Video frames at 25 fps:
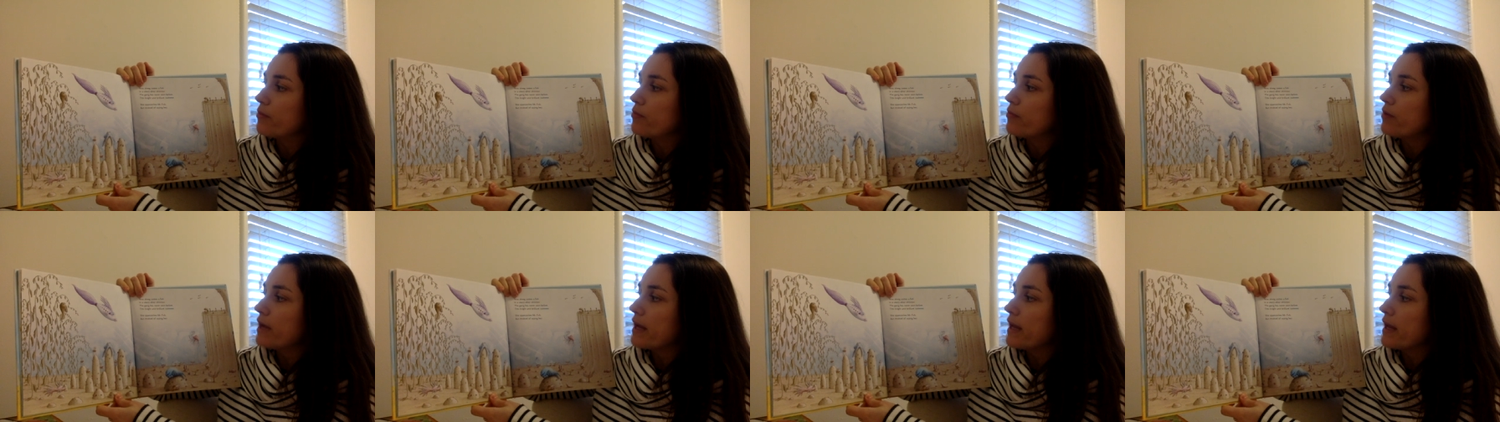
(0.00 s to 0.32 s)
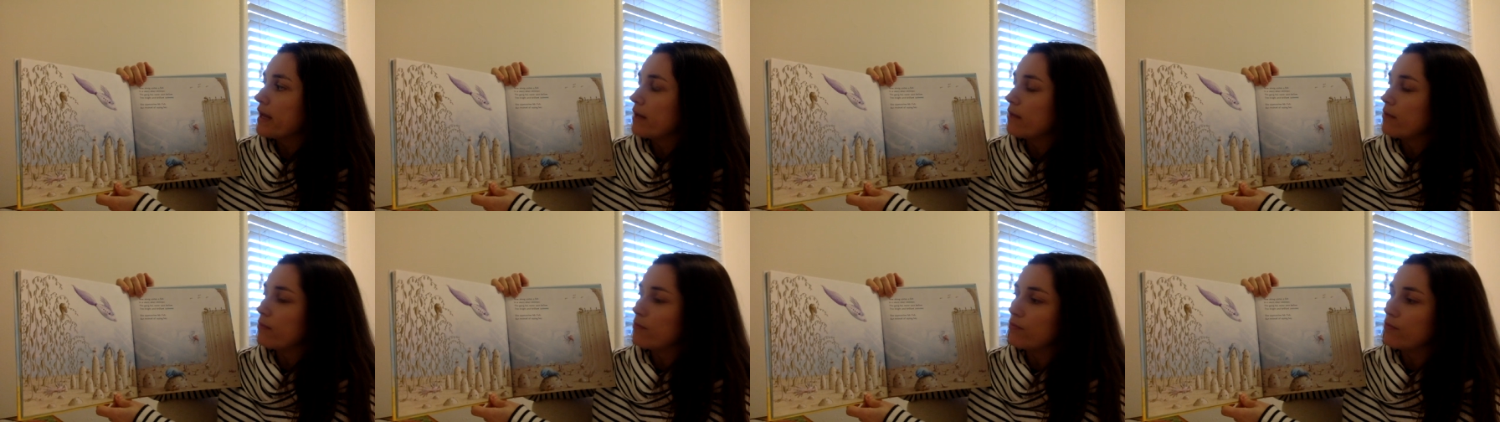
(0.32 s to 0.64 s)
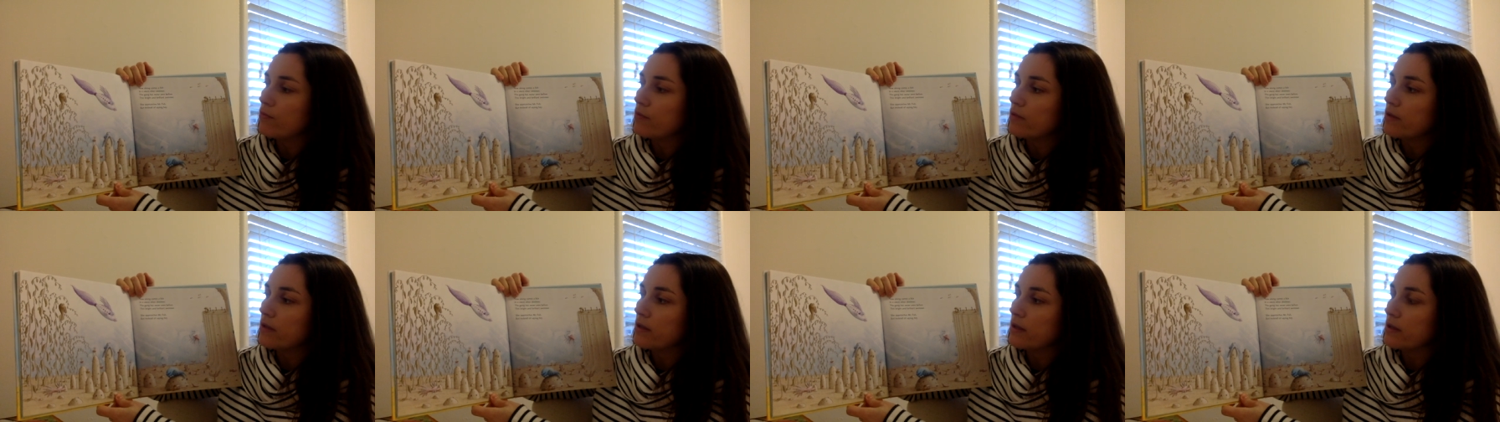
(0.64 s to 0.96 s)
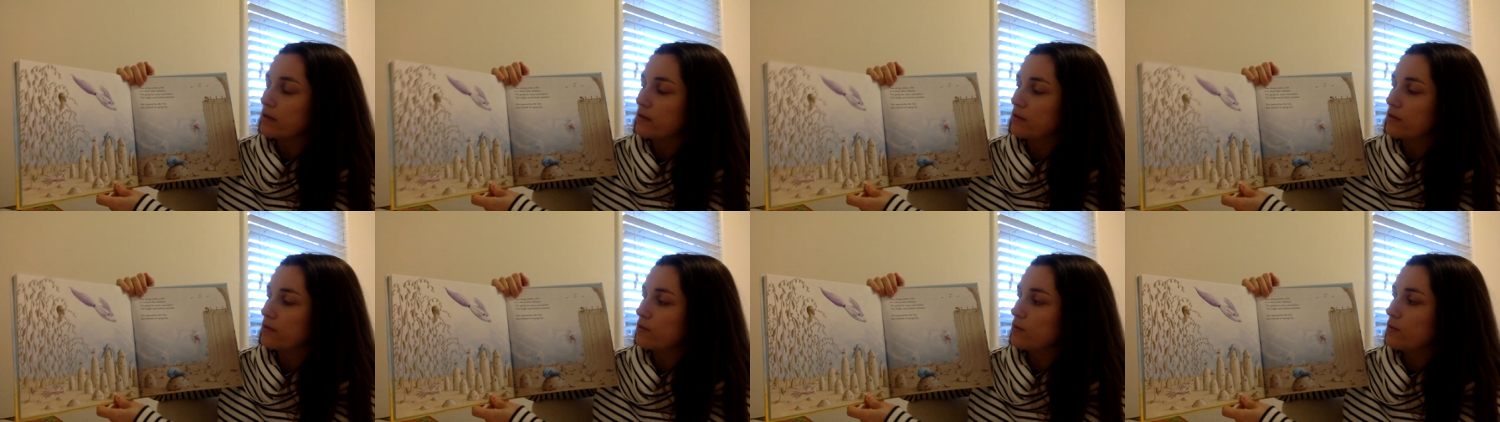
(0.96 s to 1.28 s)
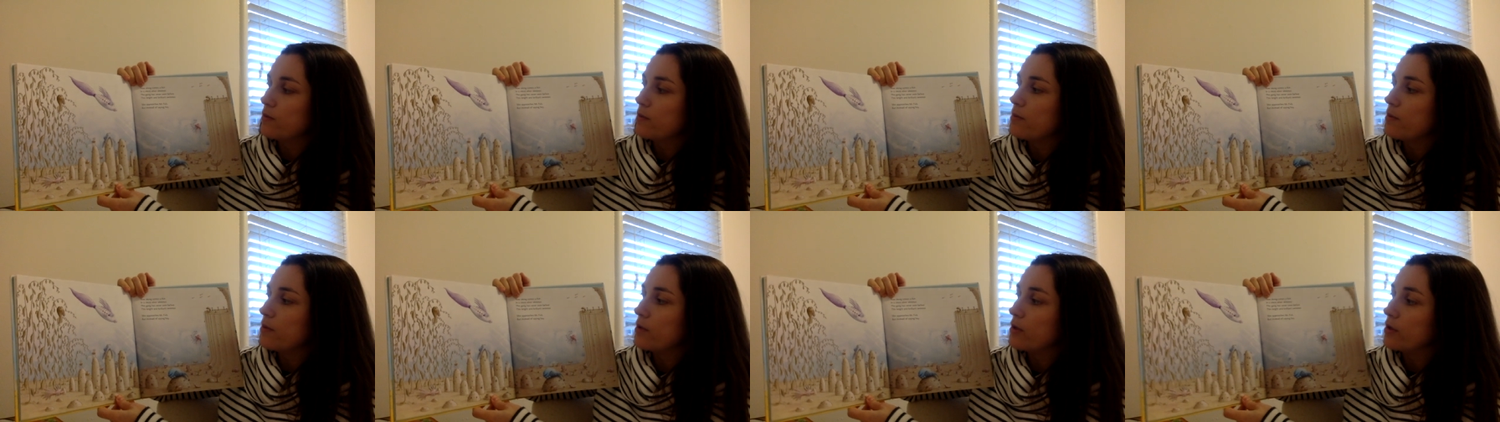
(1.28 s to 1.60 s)
bright and brilliant
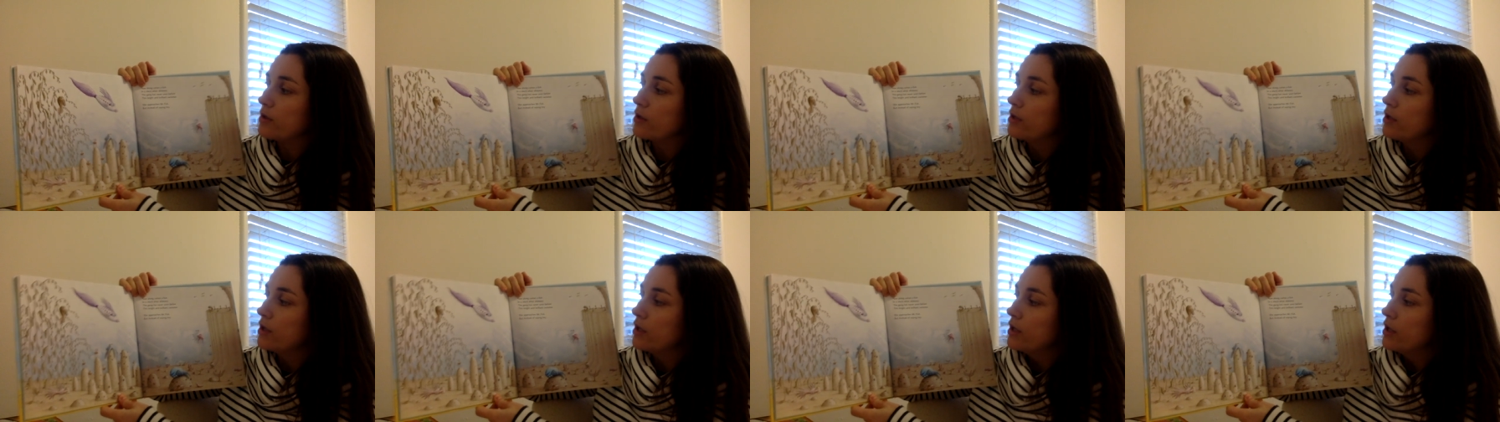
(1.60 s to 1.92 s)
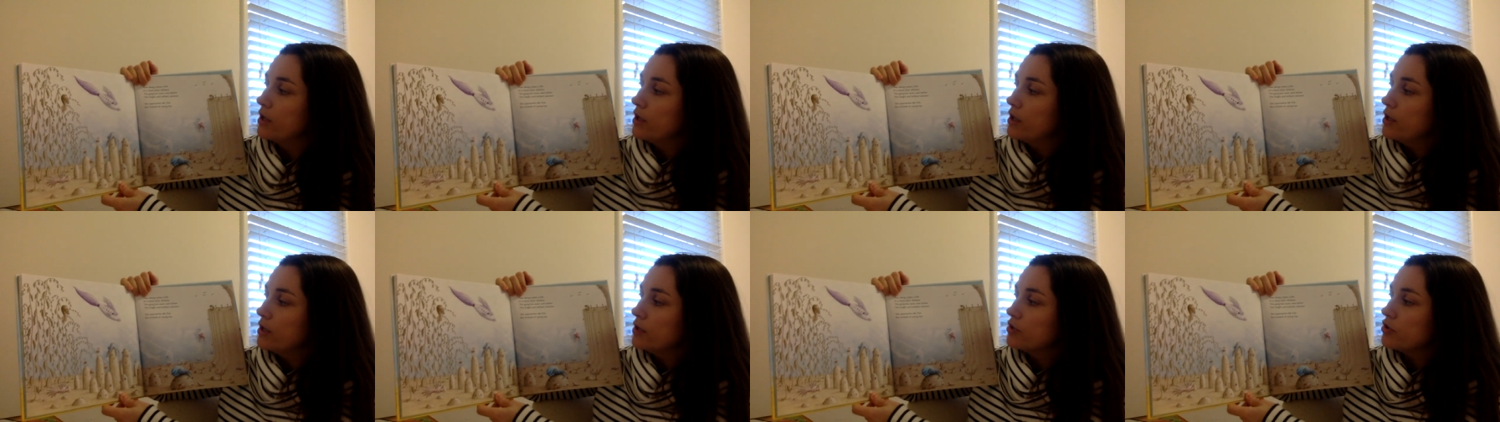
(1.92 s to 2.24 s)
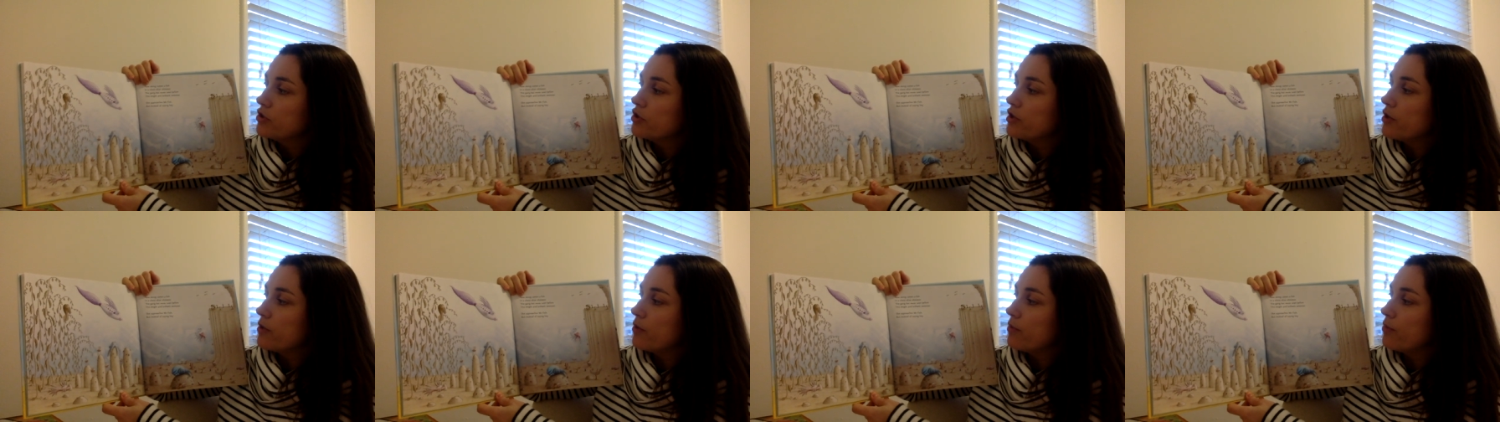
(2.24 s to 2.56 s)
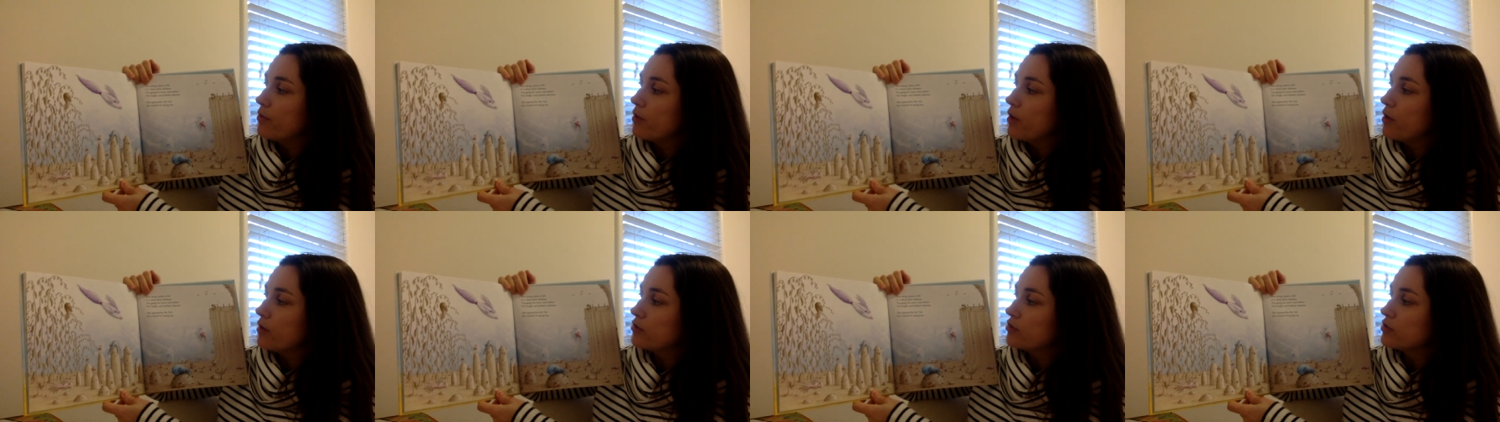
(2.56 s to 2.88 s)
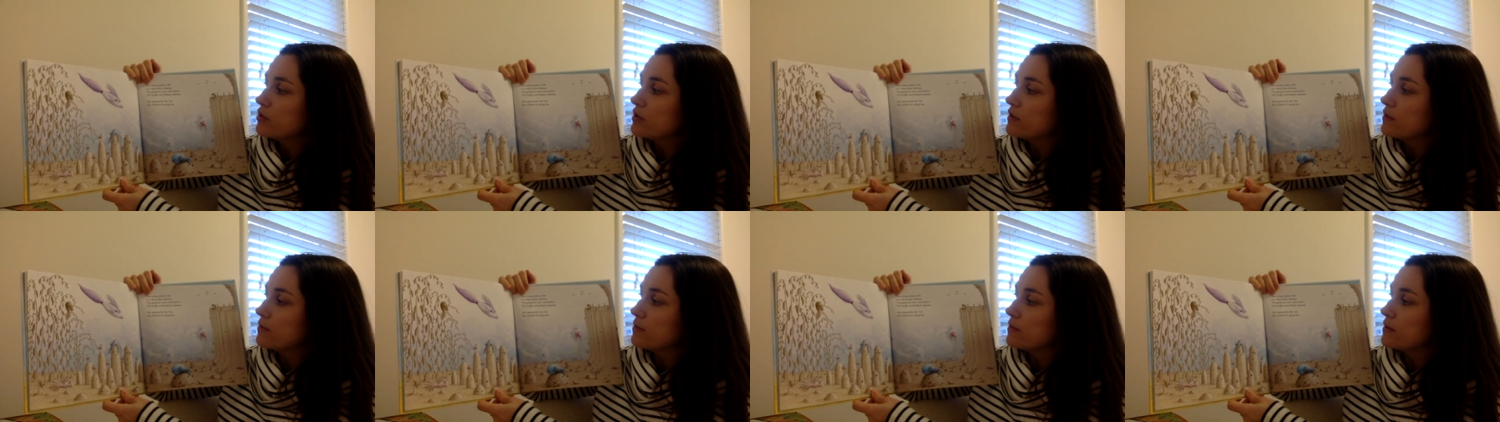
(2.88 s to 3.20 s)
swimmer. She
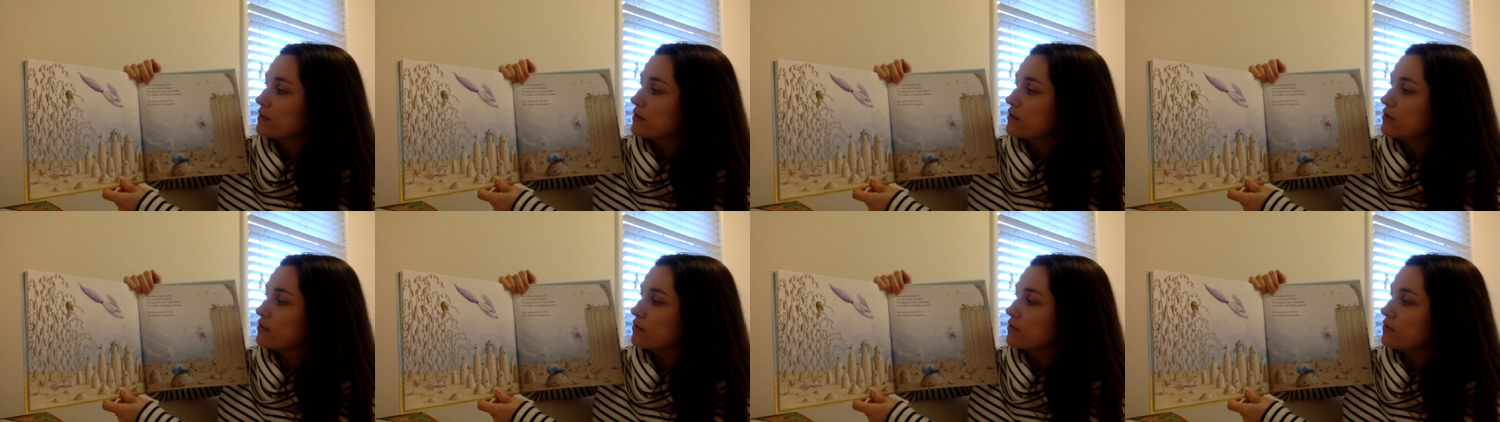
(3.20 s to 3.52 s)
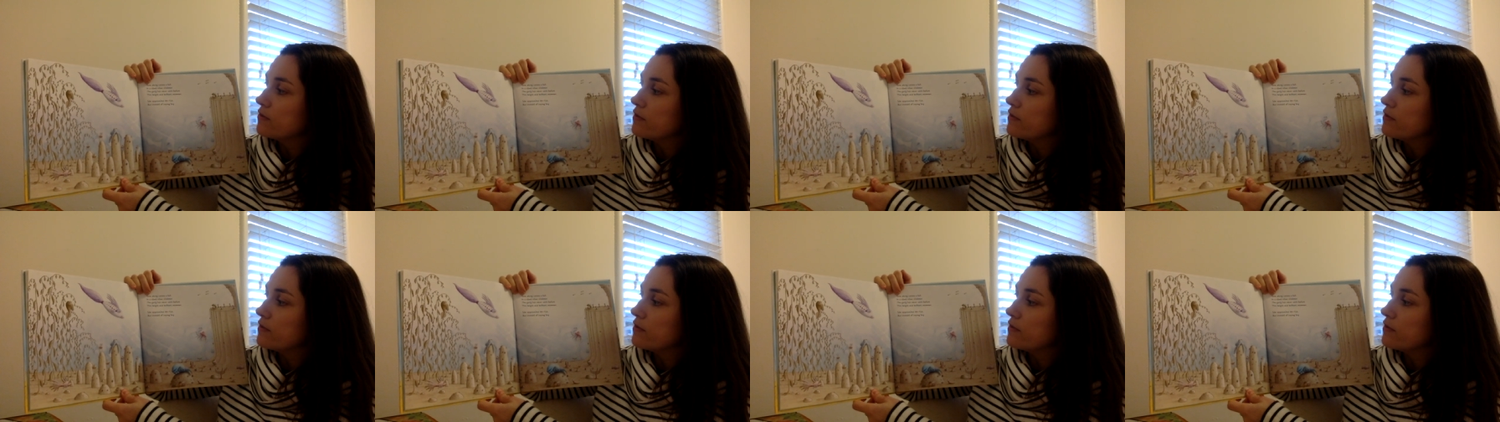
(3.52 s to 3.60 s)
approaches Mr.